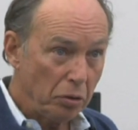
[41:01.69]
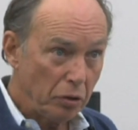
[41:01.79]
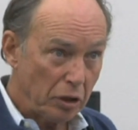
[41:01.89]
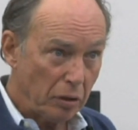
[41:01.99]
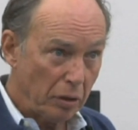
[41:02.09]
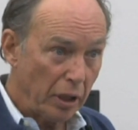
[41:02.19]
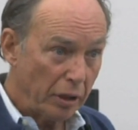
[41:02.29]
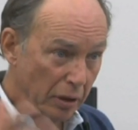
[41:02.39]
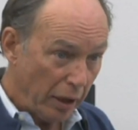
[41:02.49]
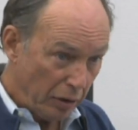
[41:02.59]
who
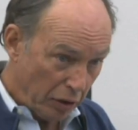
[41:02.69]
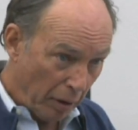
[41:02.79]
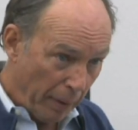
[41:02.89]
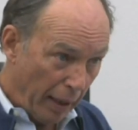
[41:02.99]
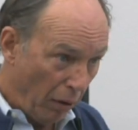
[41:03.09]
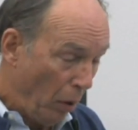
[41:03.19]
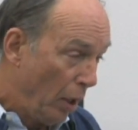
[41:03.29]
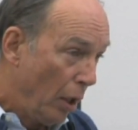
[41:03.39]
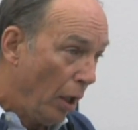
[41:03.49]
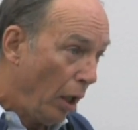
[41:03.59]
think that somehow
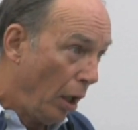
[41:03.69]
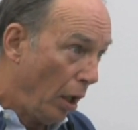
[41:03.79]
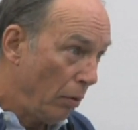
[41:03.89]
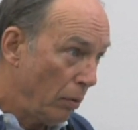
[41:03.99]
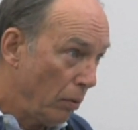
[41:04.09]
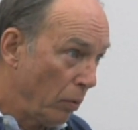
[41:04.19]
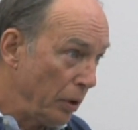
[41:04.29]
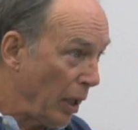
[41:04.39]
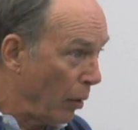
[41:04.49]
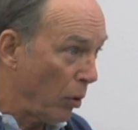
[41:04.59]
uh,
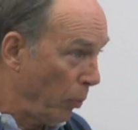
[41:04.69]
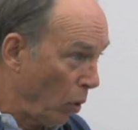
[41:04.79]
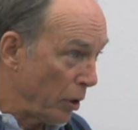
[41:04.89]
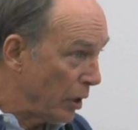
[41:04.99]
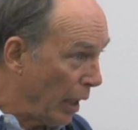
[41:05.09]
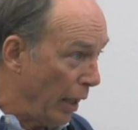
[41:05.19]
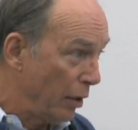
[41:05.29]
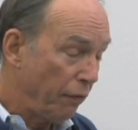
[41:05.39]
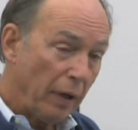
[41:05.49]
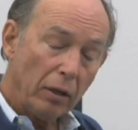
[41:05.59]
when they were born they had
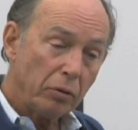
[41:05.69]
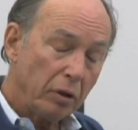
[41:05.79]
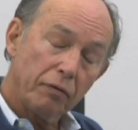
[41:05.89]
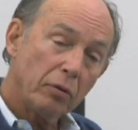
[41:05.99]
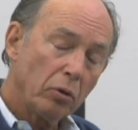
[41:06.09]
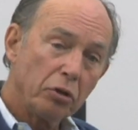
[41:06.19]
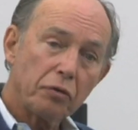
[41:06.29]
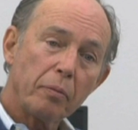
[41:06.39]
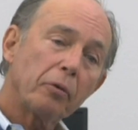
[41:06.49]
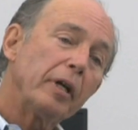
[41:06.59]
to follow different rules
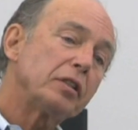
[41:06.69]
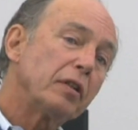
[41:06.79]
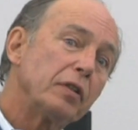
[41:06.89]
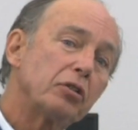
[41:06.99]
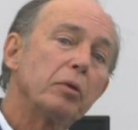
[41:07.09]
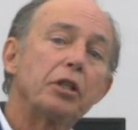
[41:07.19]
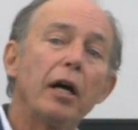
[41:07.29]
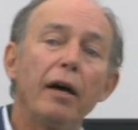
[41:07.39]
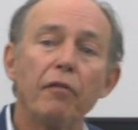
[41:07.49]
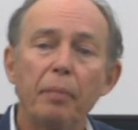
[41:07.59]
from the rest of us, which
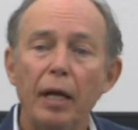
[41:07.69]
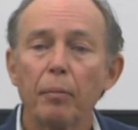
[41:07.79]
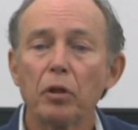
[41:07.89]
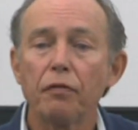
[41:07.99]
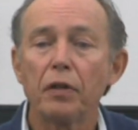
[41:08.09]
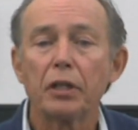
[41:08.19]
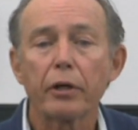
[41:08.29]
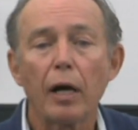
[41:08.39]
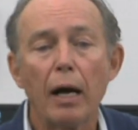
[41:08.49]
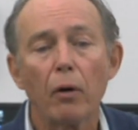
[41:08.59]
I haven't been able to
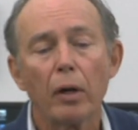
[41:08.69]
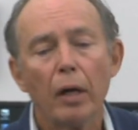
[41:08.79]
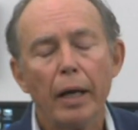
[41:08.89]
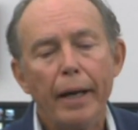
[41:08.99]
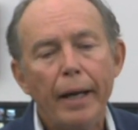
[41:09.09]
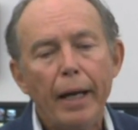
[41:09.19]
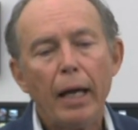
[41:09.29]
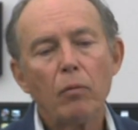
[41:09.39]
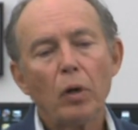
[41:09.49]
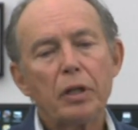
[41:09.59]
figure out.
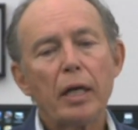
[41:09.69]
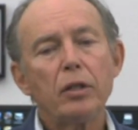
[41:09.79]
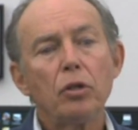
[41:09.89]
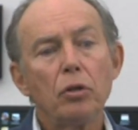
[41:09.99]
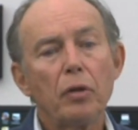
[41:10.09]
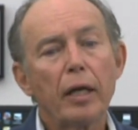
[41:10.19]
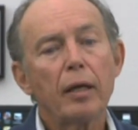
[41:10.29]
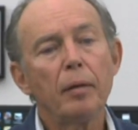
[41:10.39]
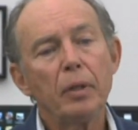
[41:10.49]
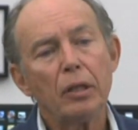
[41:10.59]
And what they do, they
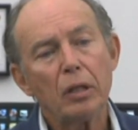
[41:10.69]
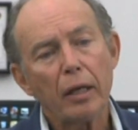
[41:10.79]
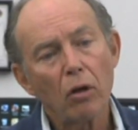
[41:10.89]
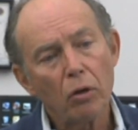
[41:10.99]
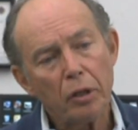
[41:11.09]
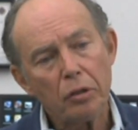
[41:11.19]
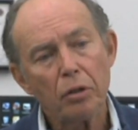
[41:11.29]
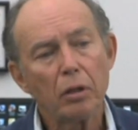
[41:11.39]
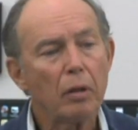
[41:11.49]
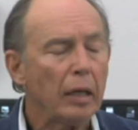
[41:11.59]
come in, they go
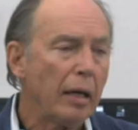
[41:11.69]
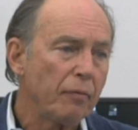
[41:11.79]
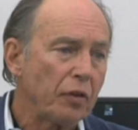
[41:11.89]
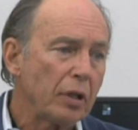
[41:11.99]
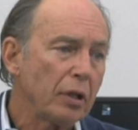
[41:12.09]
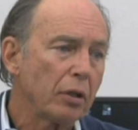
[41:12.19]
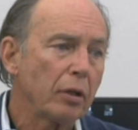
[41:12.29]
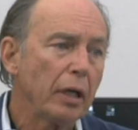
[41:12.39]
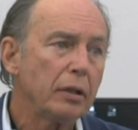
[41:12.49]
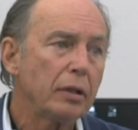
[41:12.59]
into the
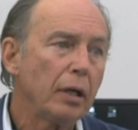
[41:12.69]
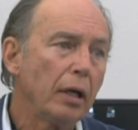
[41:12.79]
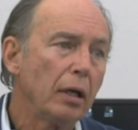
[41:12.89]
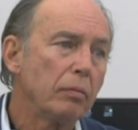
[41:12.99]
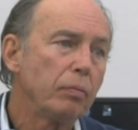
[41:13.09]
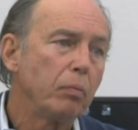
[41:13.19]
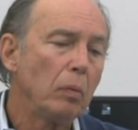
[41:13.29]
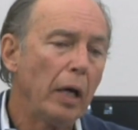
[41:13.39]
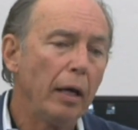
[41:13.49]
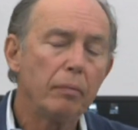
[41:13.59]
amphitheater at, uh,
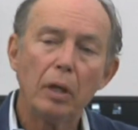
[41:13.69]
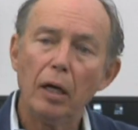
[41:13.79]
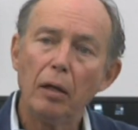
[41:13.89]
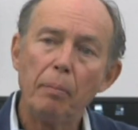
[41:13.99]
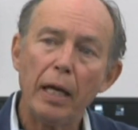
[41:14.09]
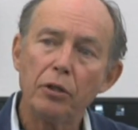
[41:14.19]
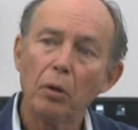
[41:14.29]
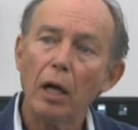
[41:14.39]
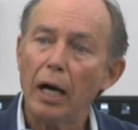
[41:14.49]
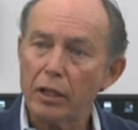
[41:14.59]
at uh,
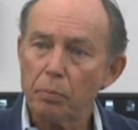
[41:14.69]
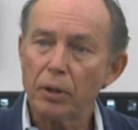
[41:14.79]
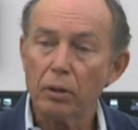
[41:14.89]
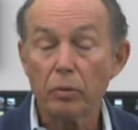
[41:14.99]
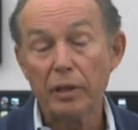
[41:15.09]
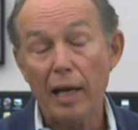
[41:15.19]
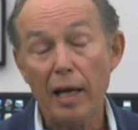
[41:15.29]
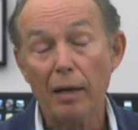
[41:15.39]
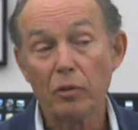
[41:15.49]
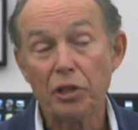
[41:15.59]
Emanuel Hospital,
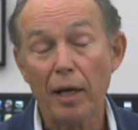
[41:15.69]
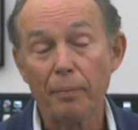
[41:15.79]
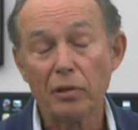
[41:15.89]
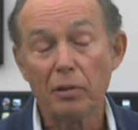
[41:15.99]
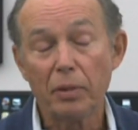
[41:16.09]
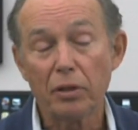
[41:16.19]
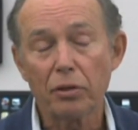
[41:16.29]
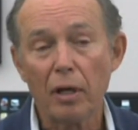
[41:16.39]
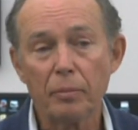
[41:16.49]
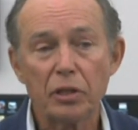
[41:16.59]
ha- which happens to be a
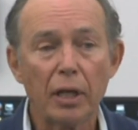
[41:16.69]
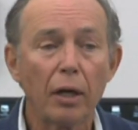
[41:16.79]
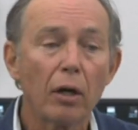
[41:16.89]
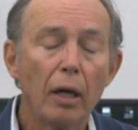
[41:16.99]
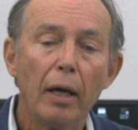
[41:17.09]
trauma center,